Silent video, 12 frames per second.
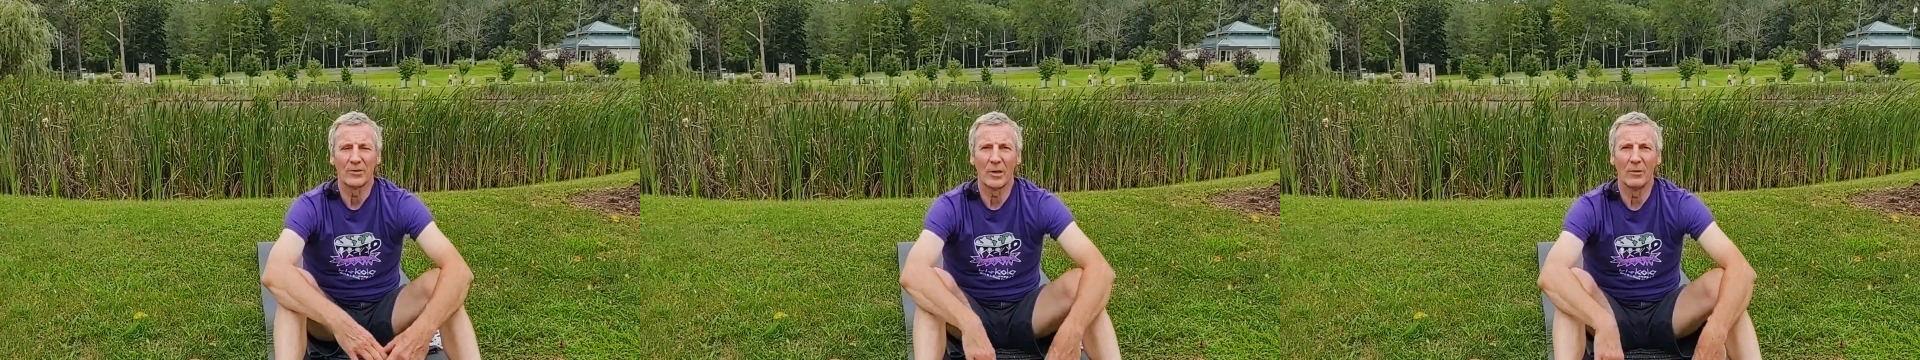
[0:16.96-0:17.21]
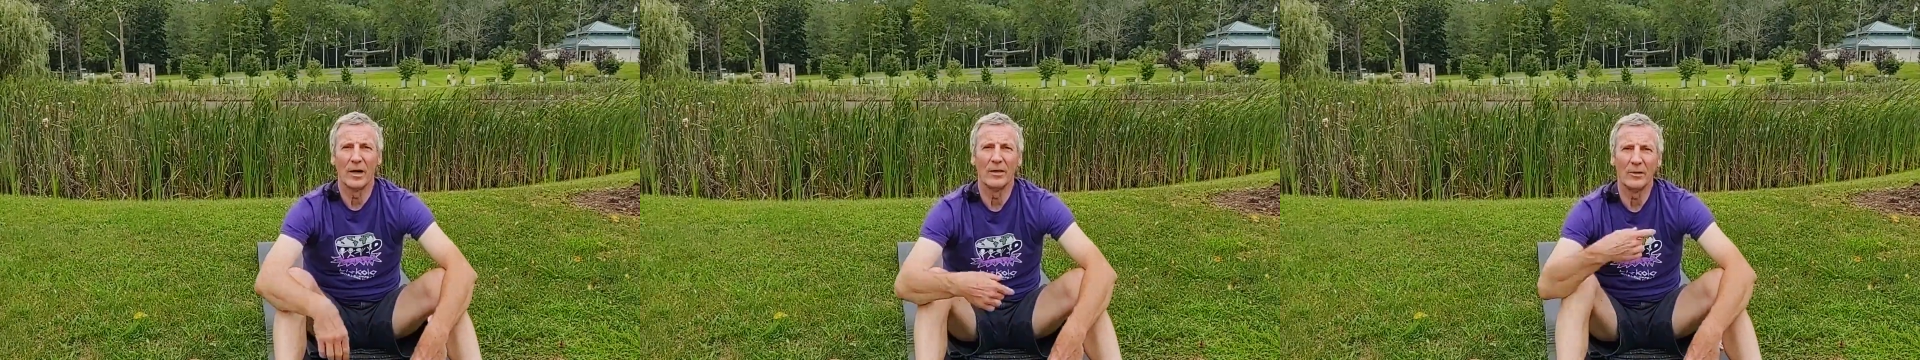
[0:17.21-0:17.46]

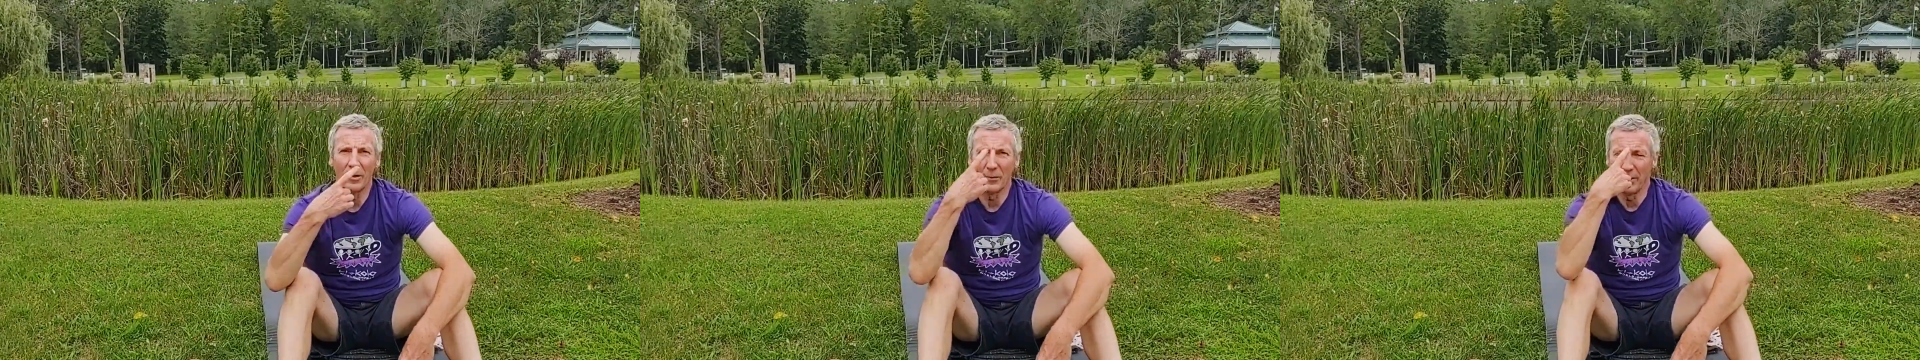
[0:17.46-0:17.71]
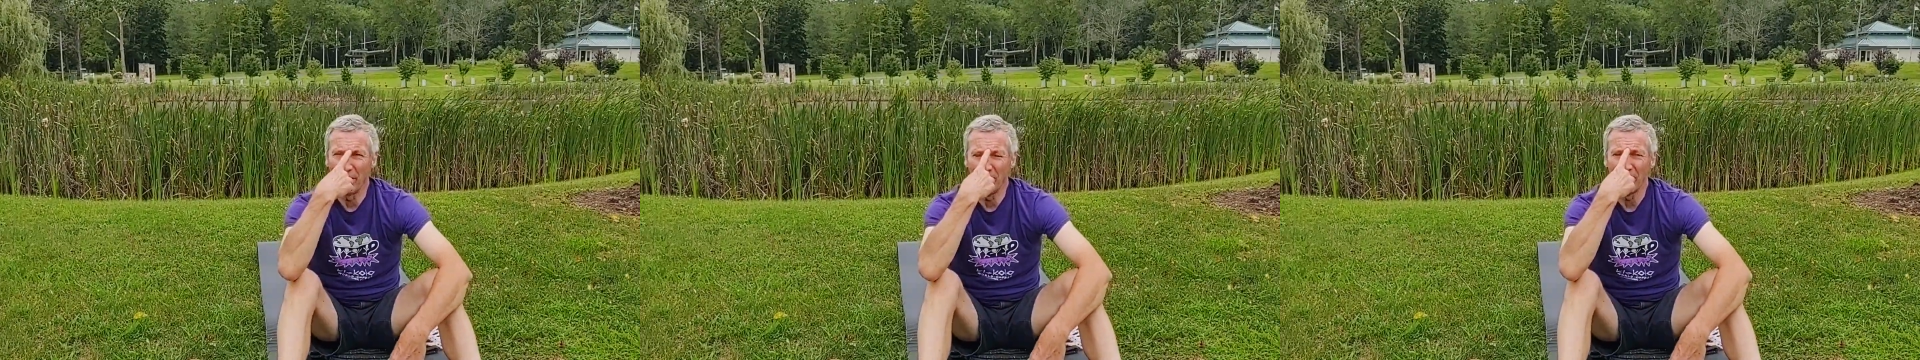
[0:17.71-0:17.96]
So are you
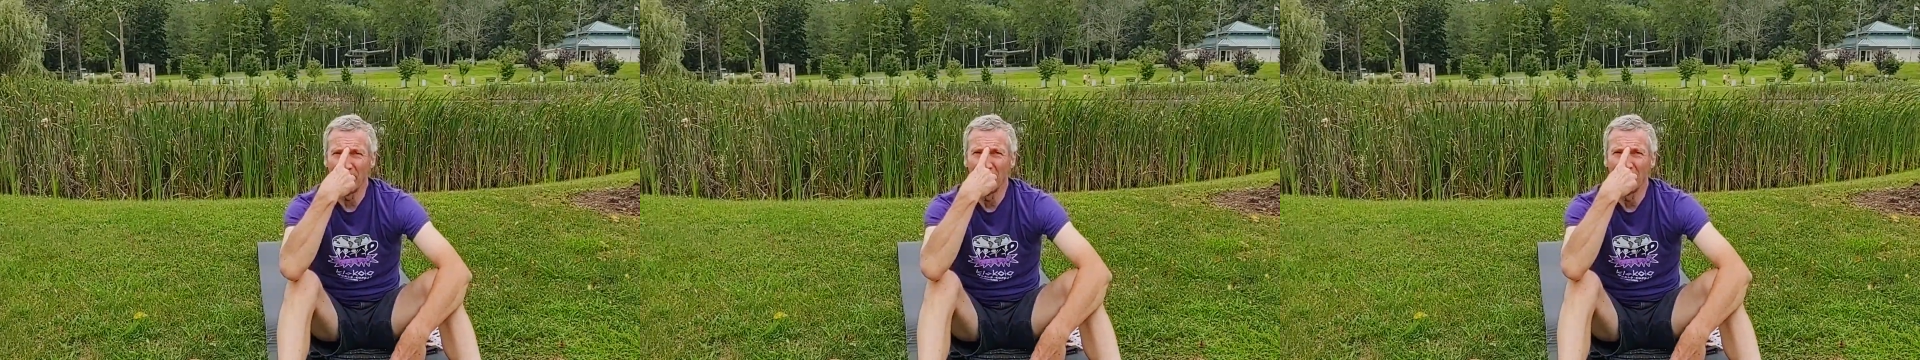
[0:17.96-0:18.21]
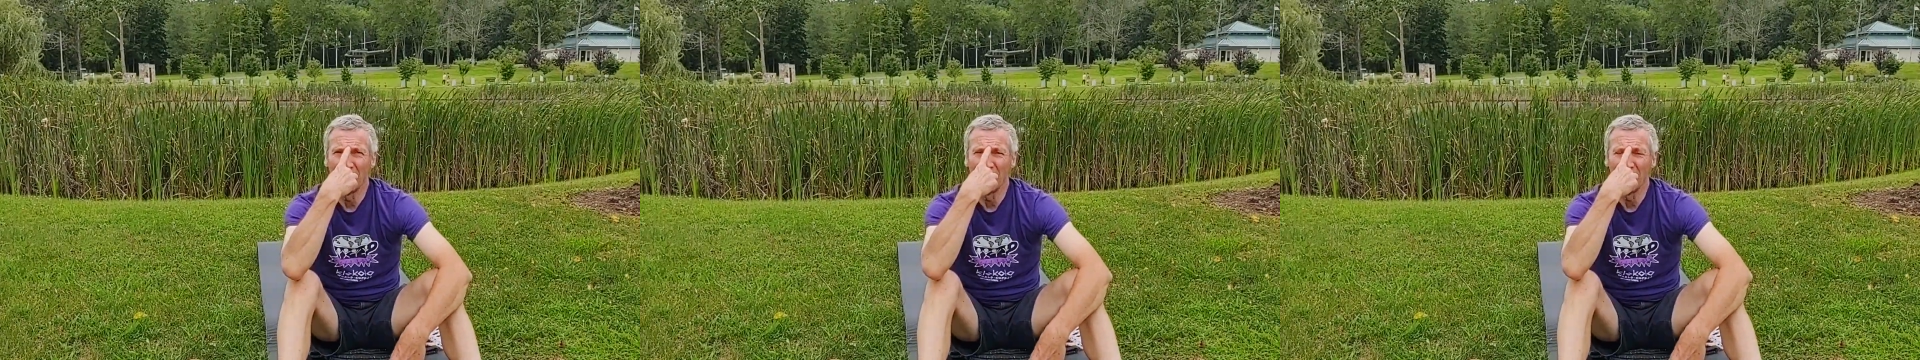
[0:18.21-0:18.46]
up here
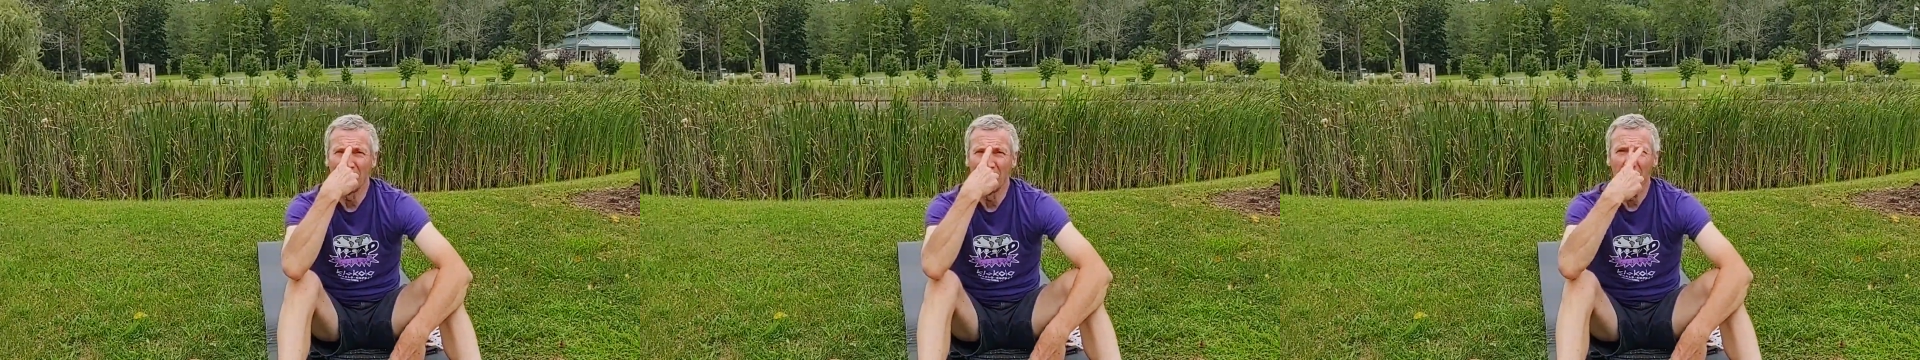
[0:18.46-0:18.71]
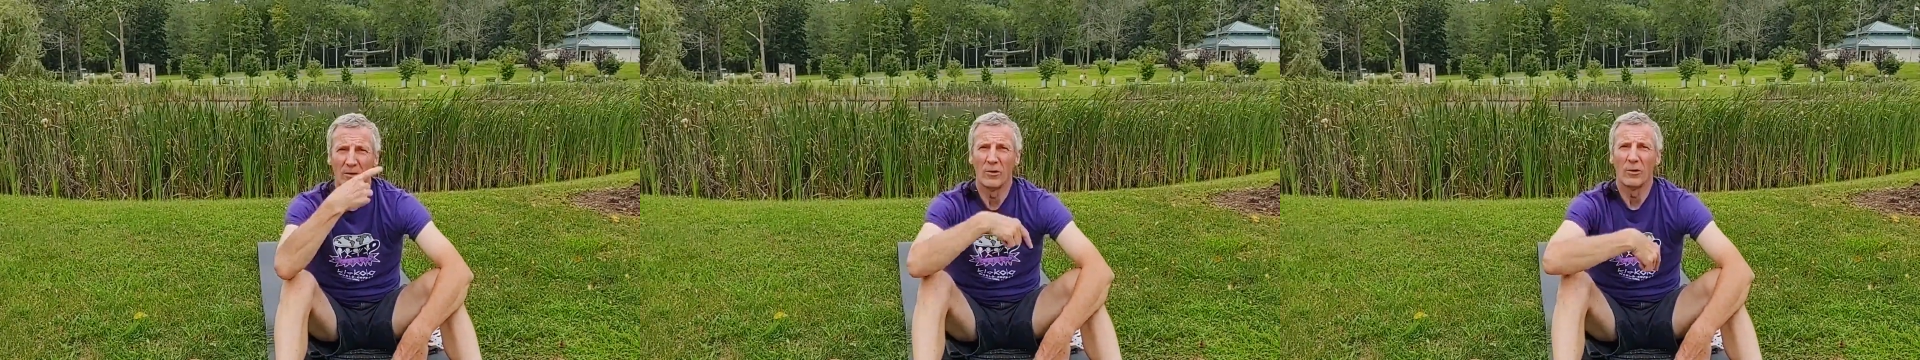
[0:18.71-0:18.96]

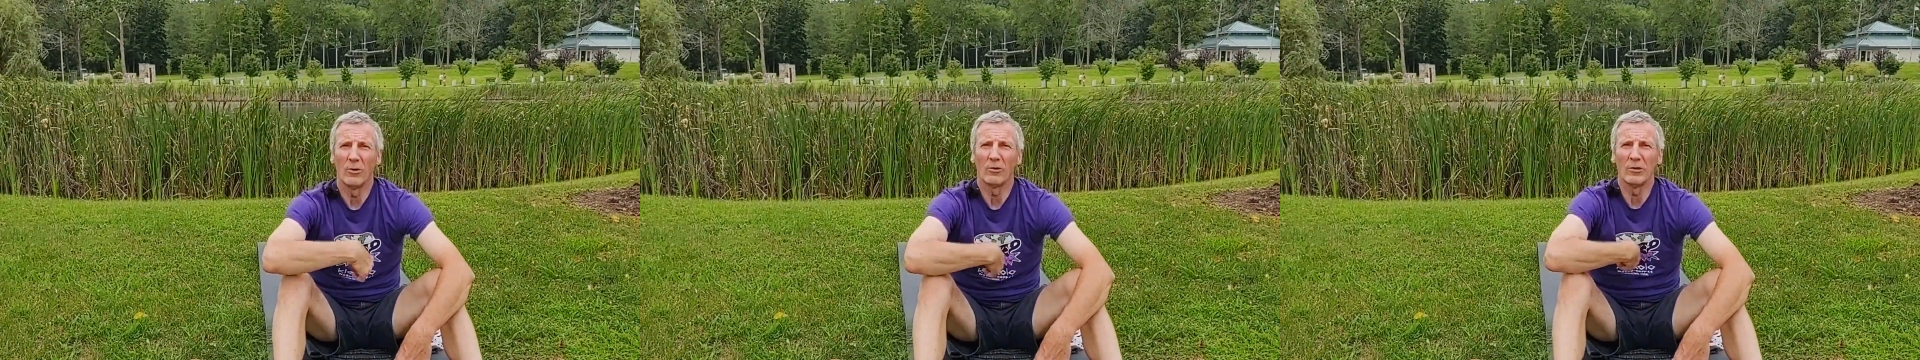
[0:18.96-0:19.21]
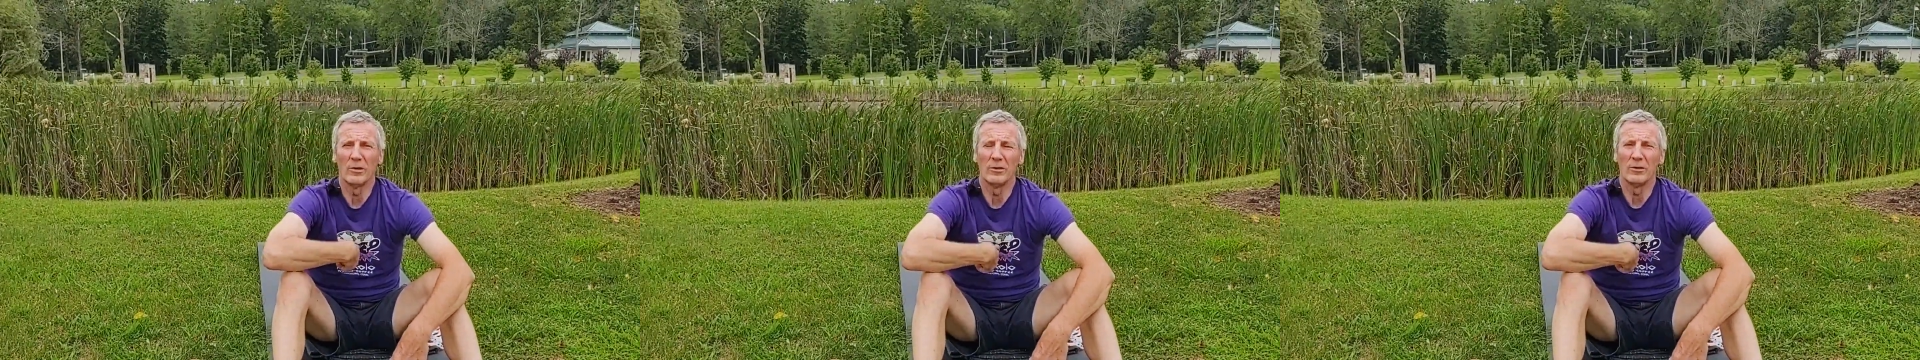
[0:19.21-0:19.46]

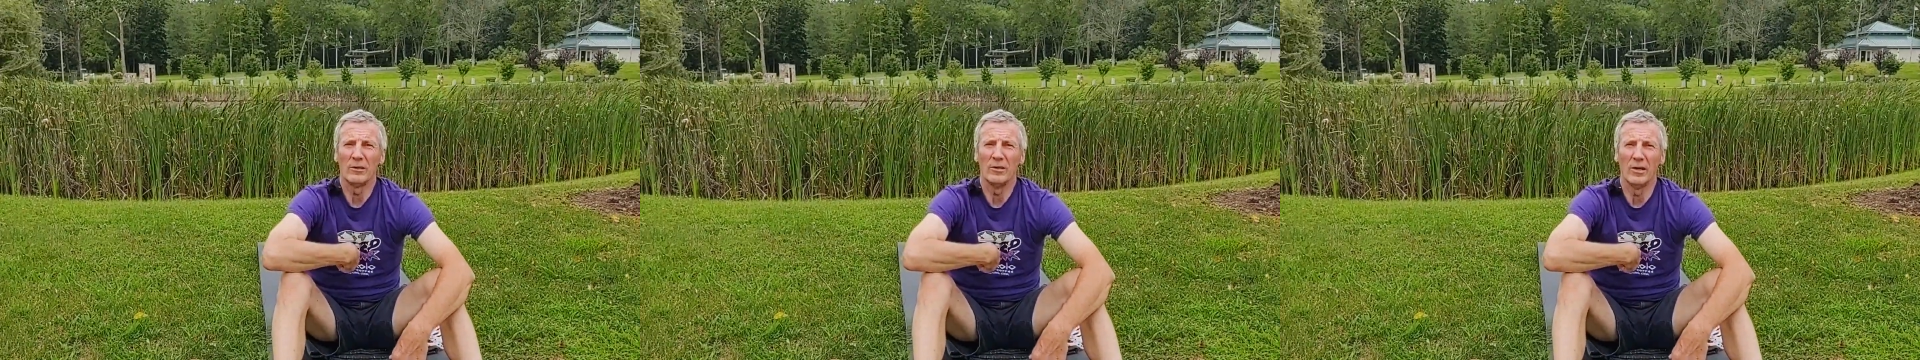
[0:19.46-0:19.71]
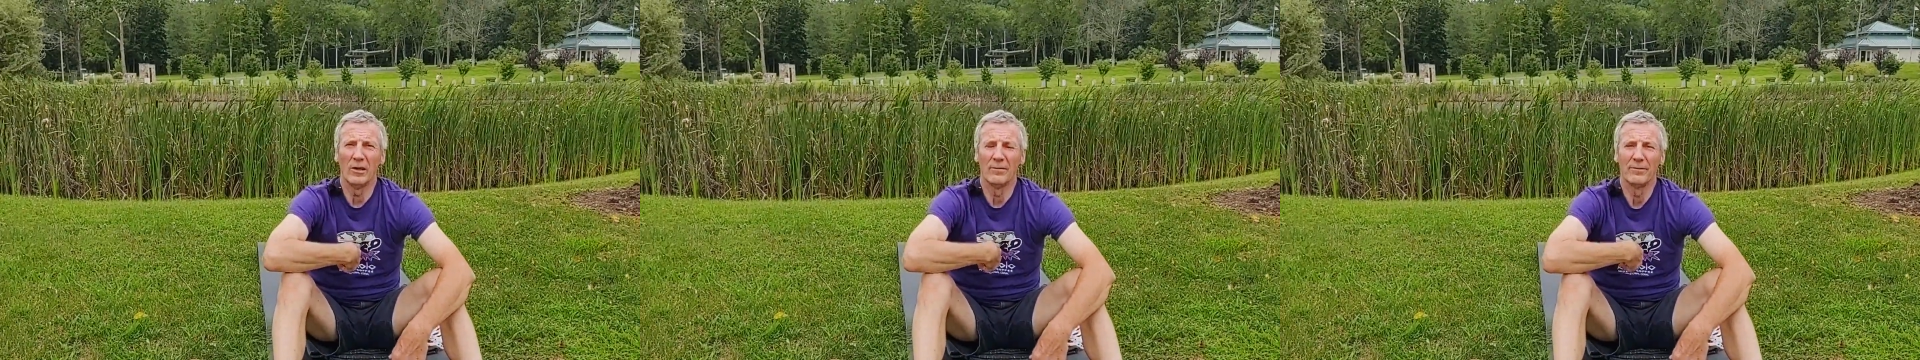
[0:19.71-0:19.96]
or
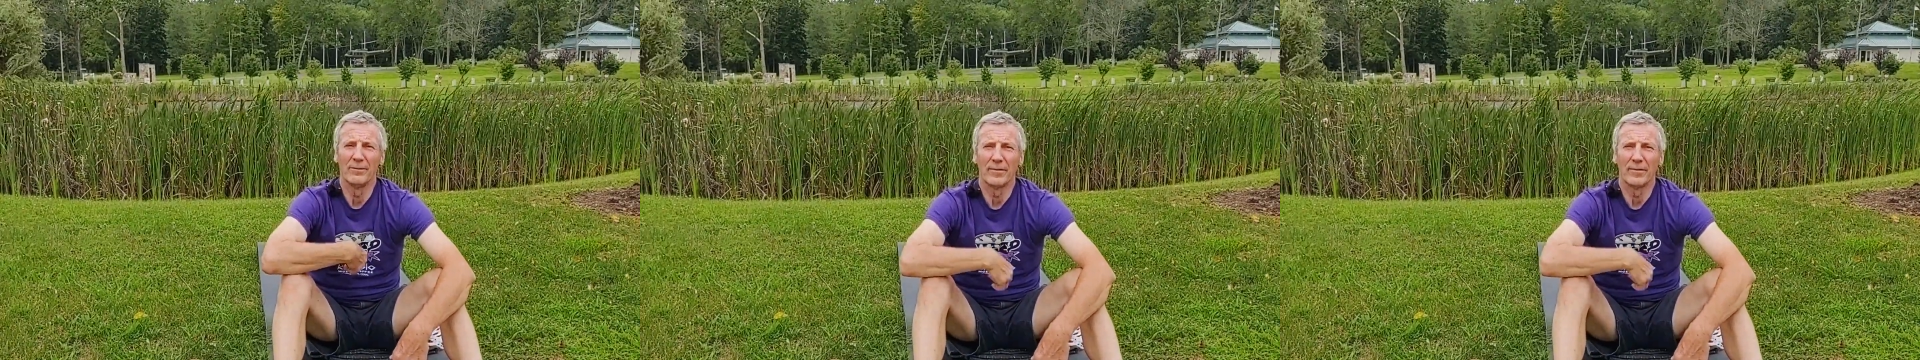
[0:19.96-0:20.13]
here?